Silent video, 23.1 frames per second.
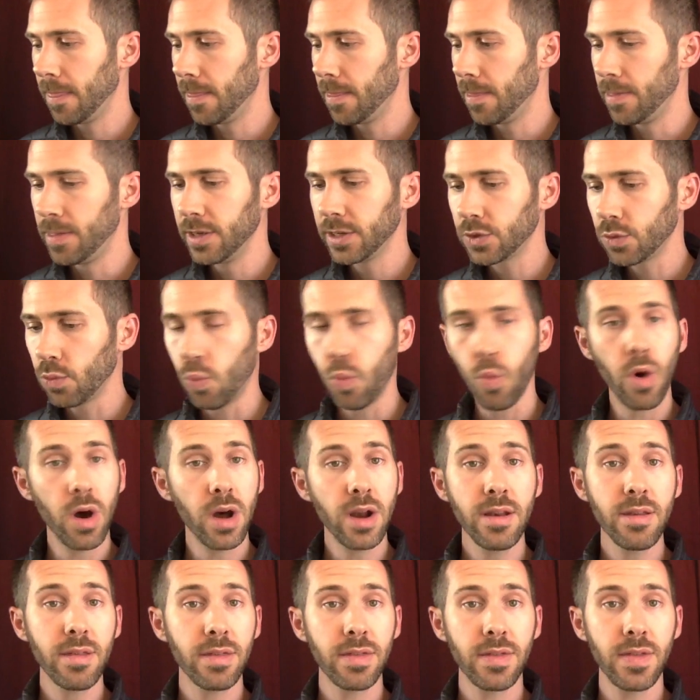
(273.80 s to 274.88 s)
this
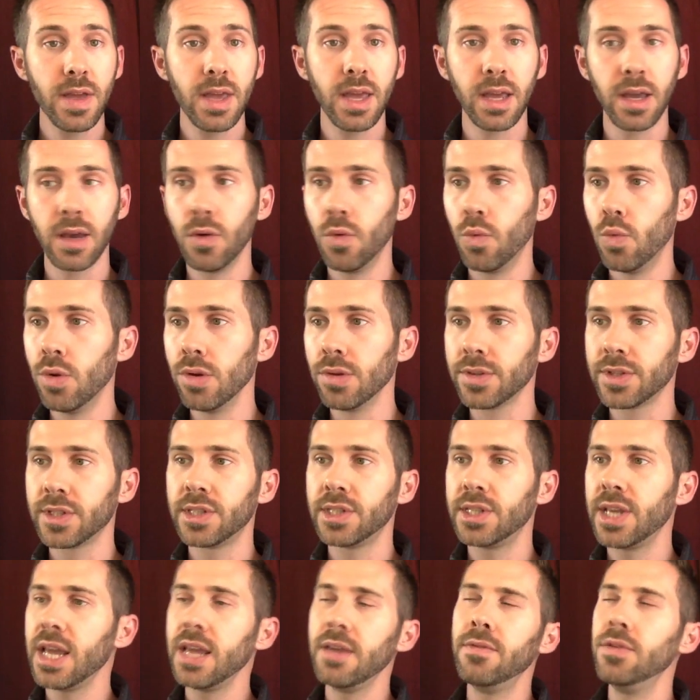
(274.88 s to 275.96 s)
one thing will
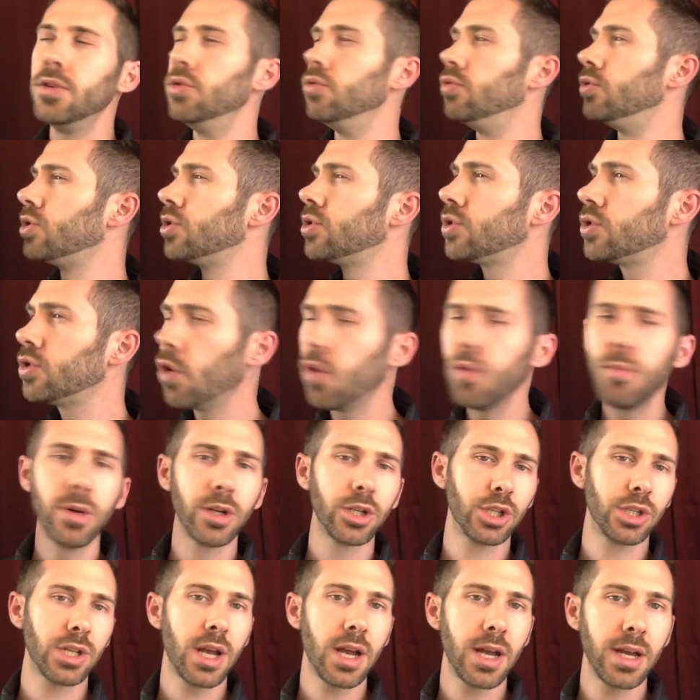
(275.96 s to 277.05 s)
save you so
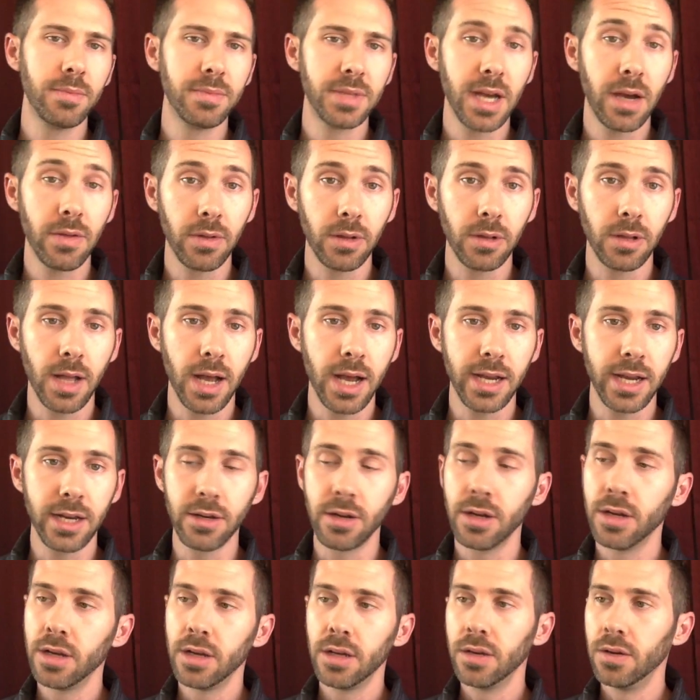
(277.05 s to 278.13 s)
much time down the line
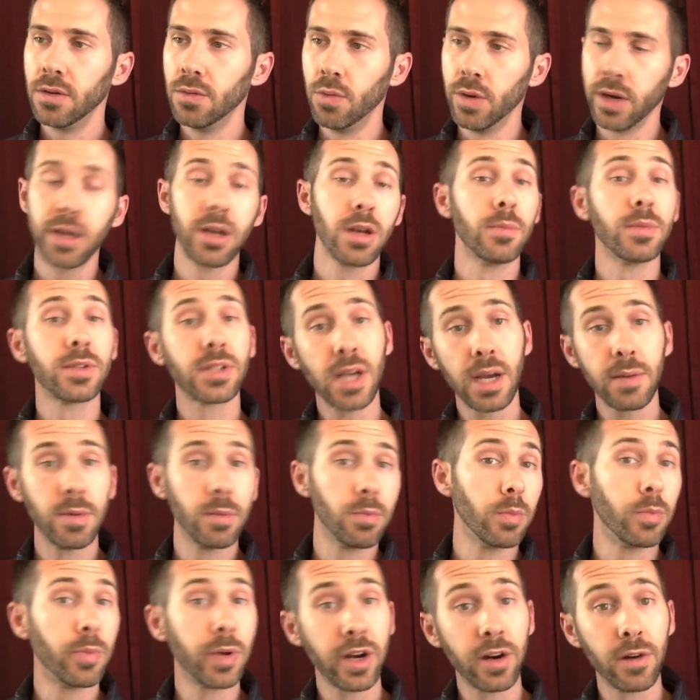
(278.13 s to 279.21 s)
when it comes time to
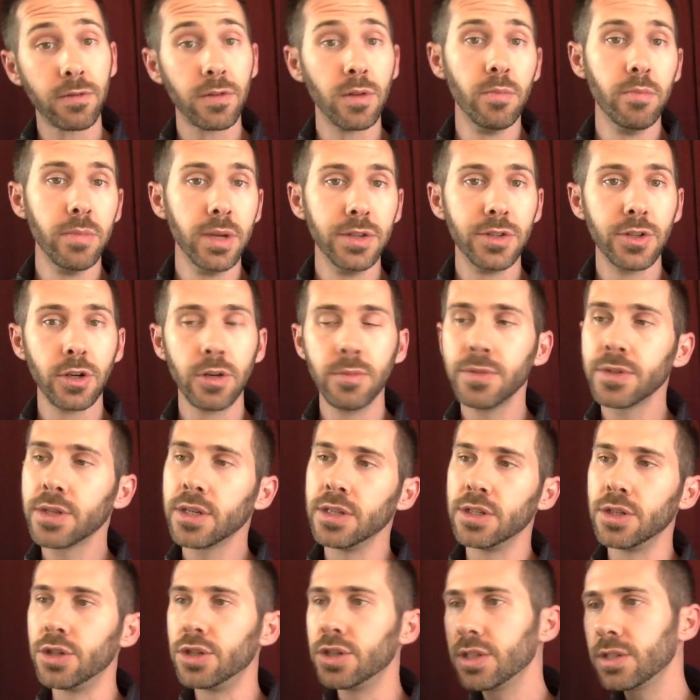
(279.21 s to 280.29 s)
prepare for midterms,
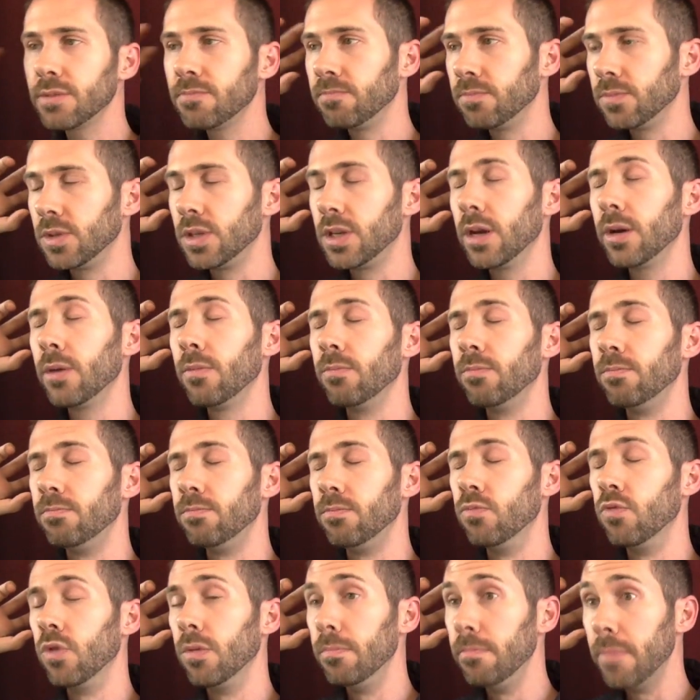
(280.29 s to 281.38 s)
because you're just gonna
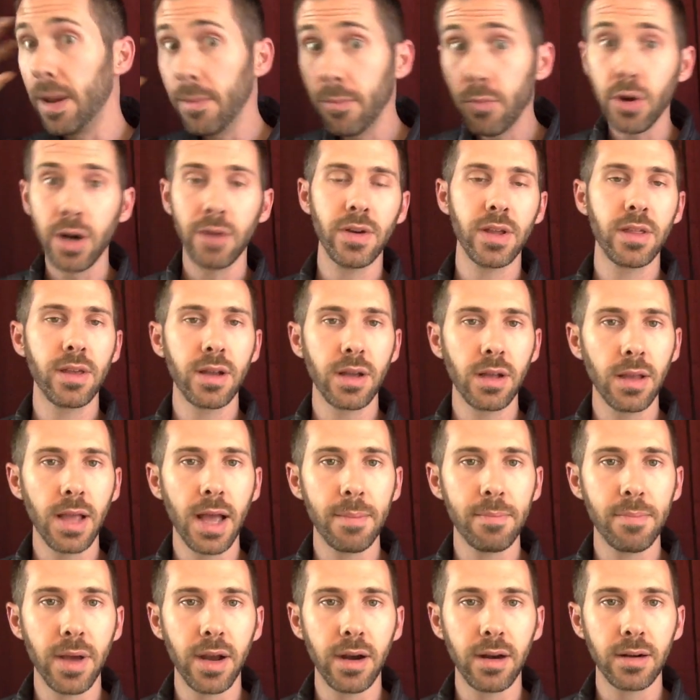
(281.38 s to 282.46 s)
remember everything a
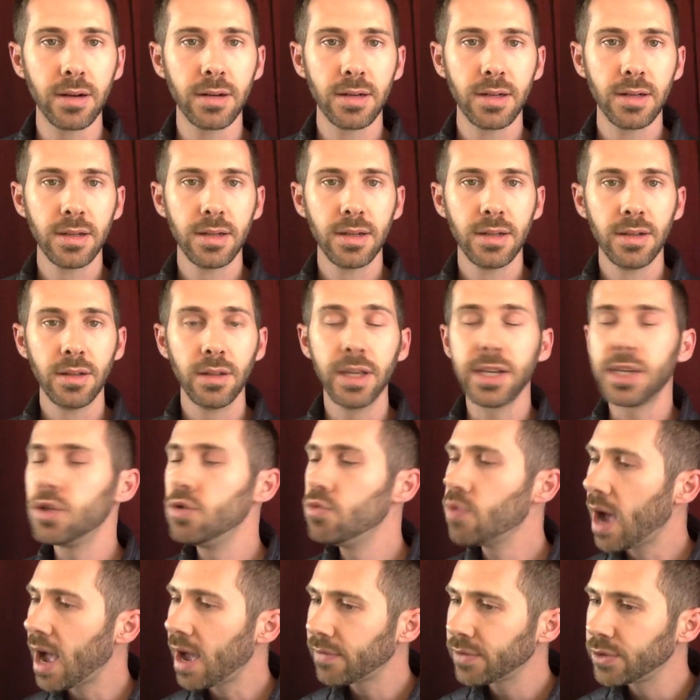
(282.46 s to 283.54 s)
lot better. Like, you
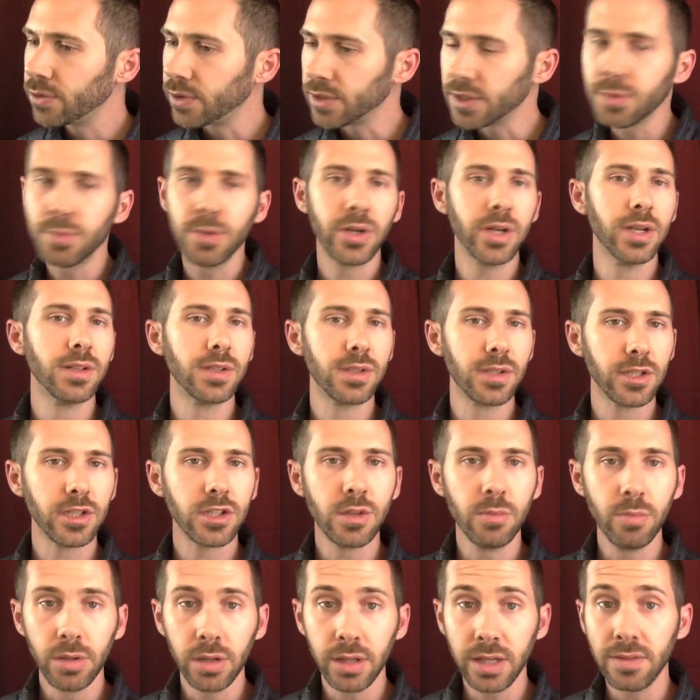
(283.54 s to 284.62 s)
have to experience this
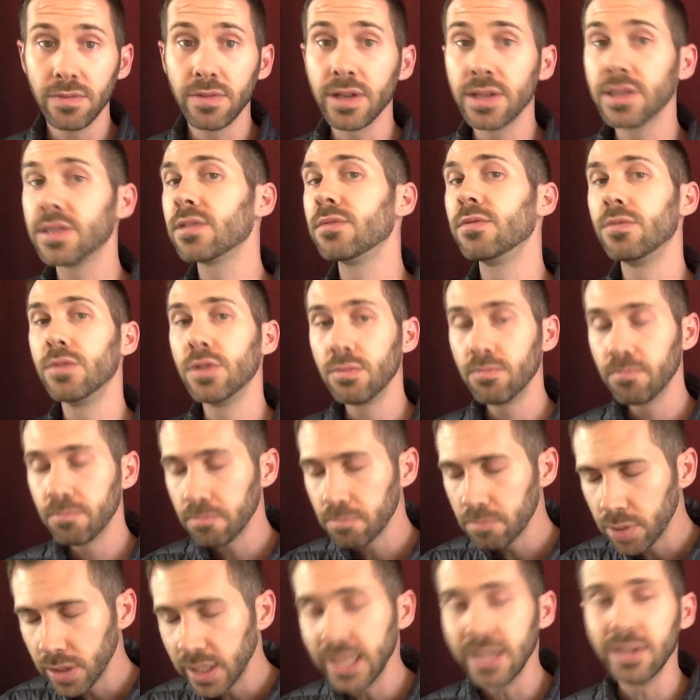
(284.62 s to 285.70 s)
to believe this.
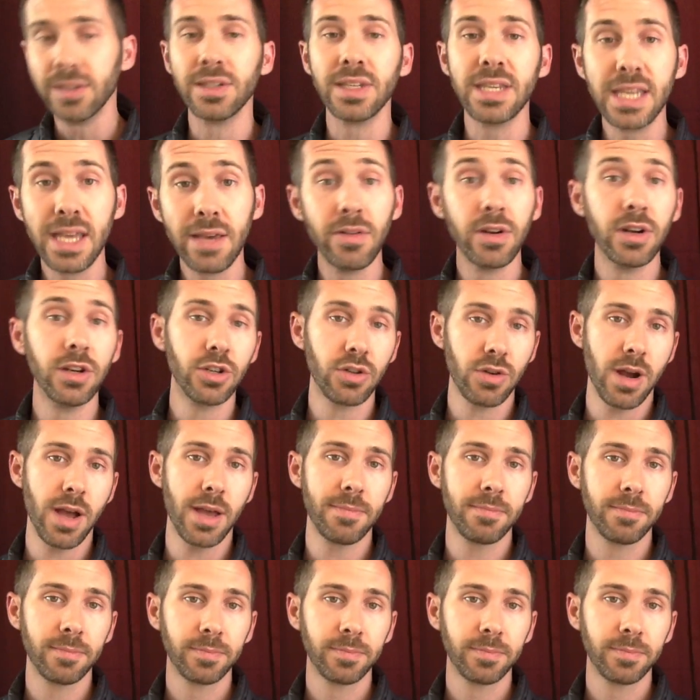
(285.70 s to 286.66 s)
Please give it a try.